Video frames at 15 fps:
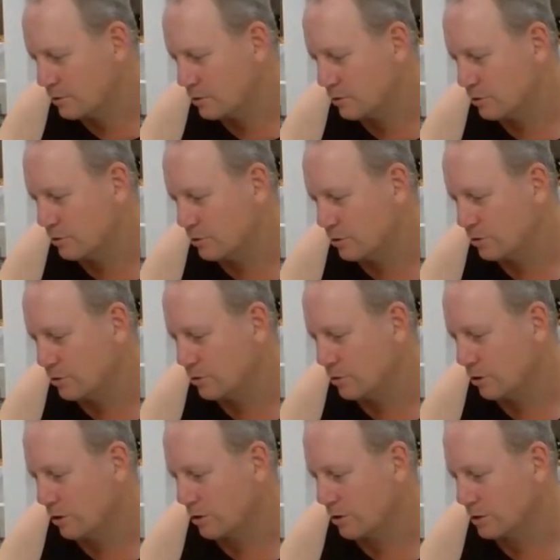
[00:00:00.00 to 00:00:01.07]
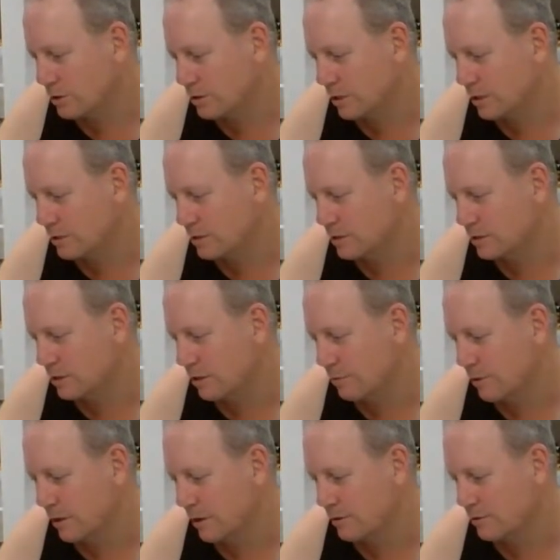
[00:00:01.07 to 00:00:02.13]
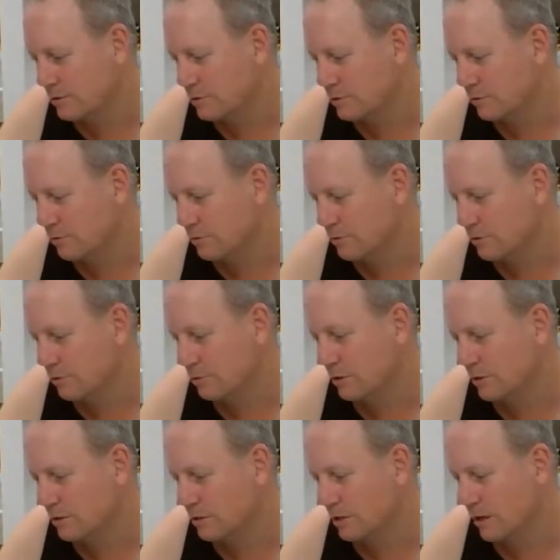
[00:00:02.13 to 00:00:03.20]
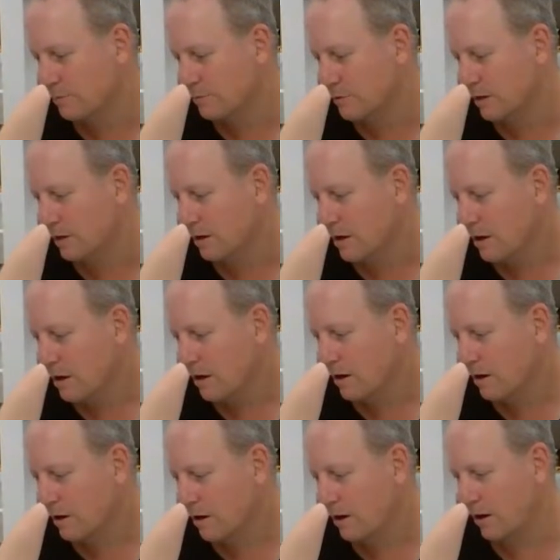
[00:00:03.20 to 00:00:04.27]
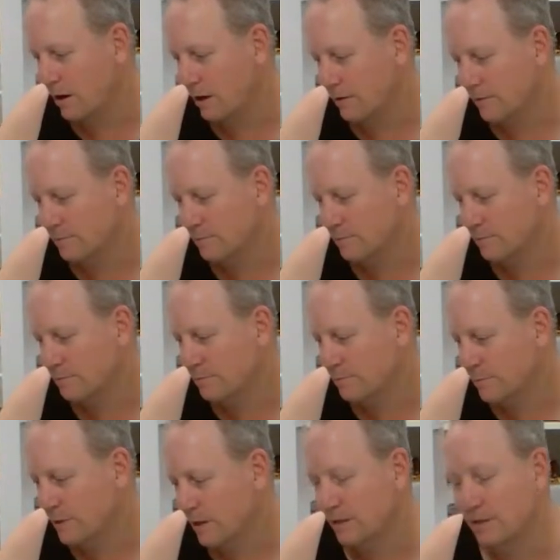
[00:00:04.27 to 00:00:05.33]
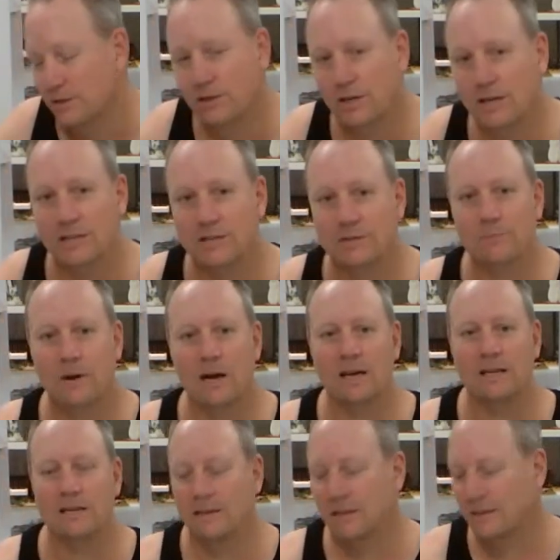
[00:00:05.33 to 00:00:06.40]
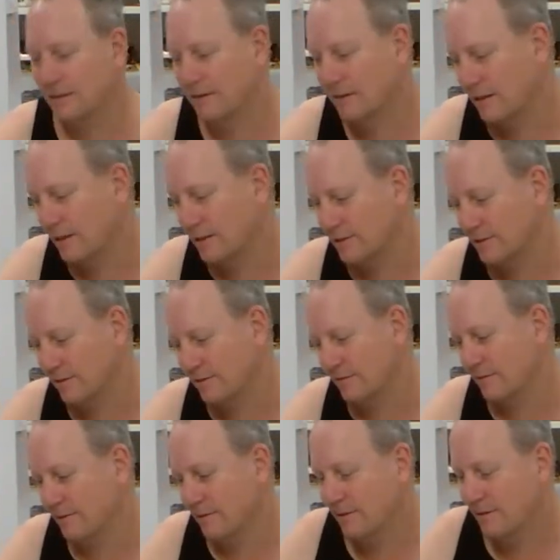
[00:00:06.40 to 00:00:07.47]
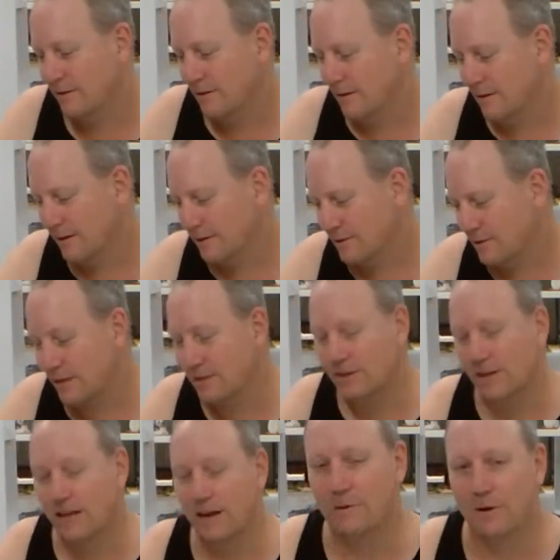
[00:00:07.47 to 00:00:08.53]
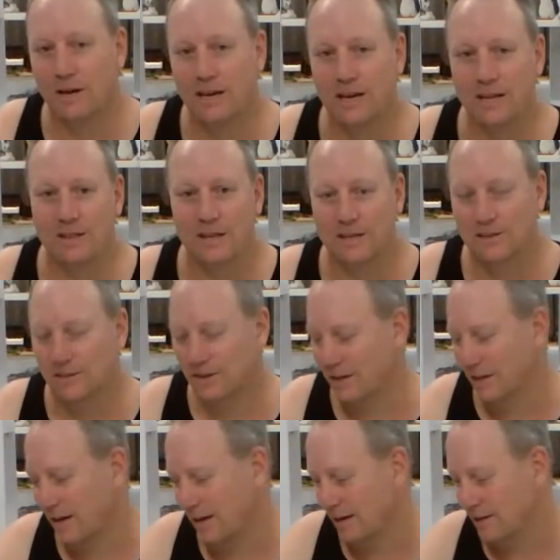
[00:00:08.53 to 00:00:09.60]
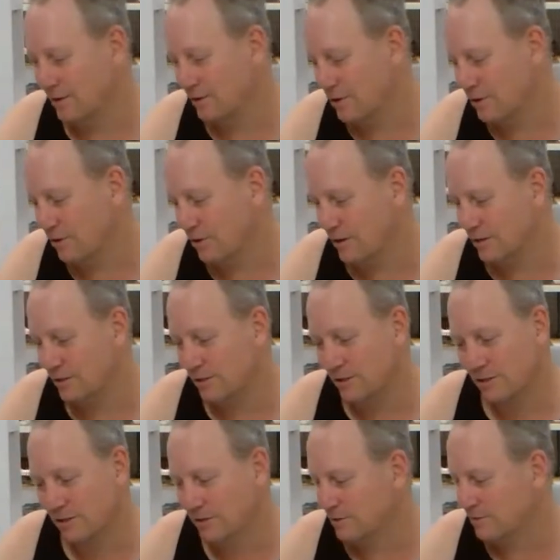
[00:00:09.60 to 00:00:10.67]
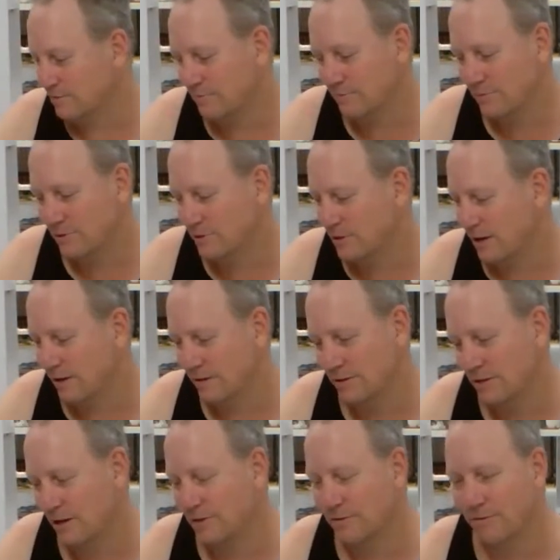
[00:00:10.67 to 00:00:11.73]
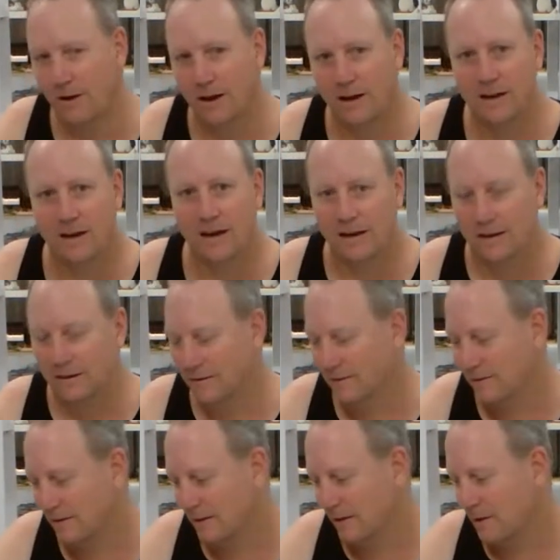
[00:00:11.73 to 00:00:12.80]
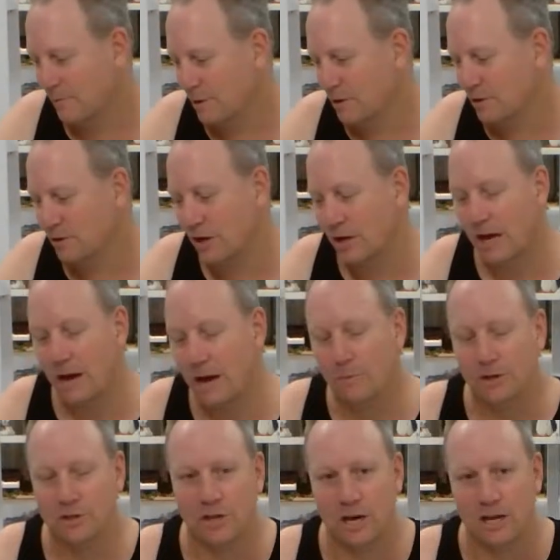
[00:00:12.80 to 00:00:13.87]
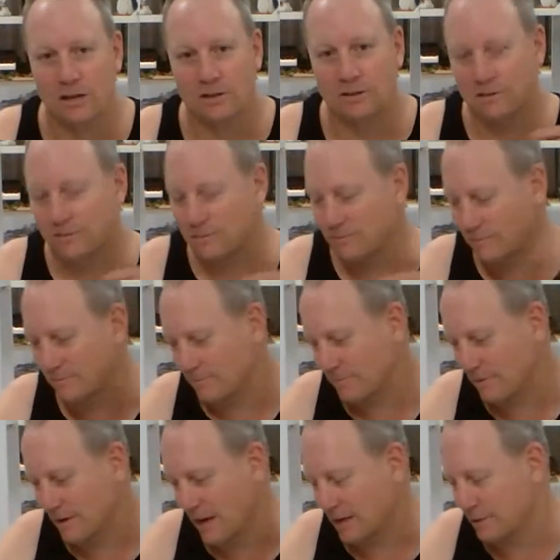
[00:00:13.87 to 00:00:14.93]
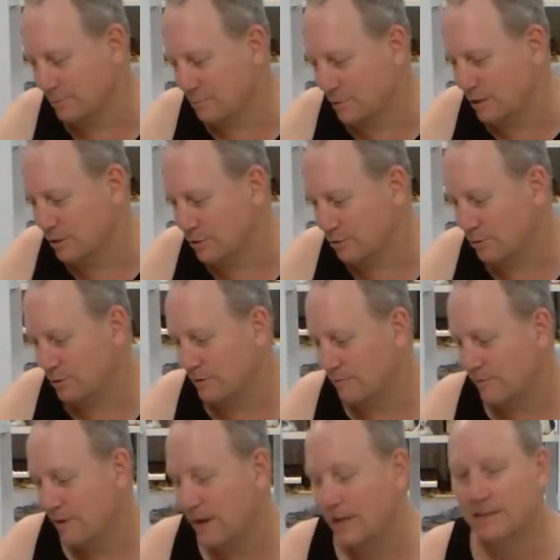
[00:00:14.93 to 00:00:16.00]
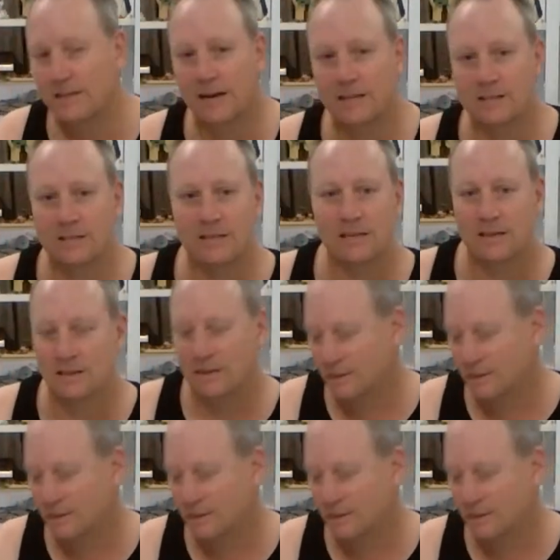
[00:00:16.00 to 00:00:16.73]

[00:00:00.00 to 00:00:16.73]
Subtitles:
I sense in so many others doing the same thing. Oh, bloody cheers, mate. But things like when I hear things like that, you guys are just so great, eh? Because I know my channel hasn't been doing fantastic,